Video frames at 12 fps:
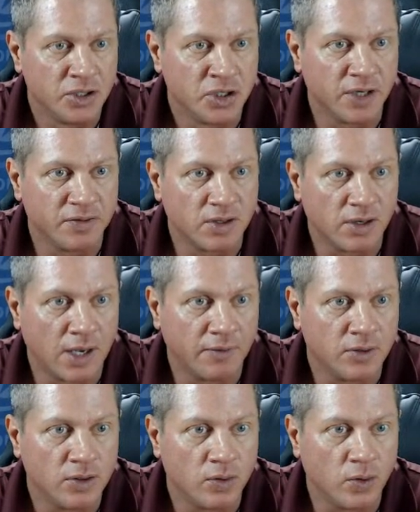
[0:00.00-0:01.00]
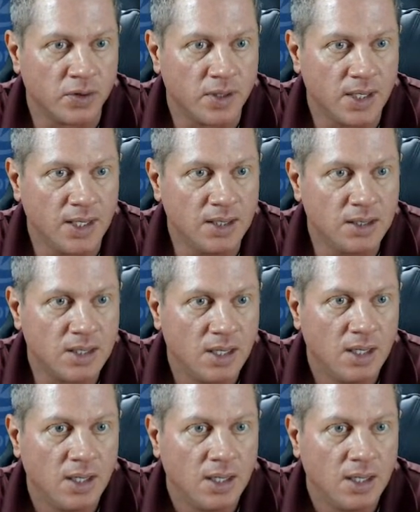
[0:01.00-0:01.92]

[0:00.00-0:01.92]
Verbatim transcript: shifts on off to the north and east.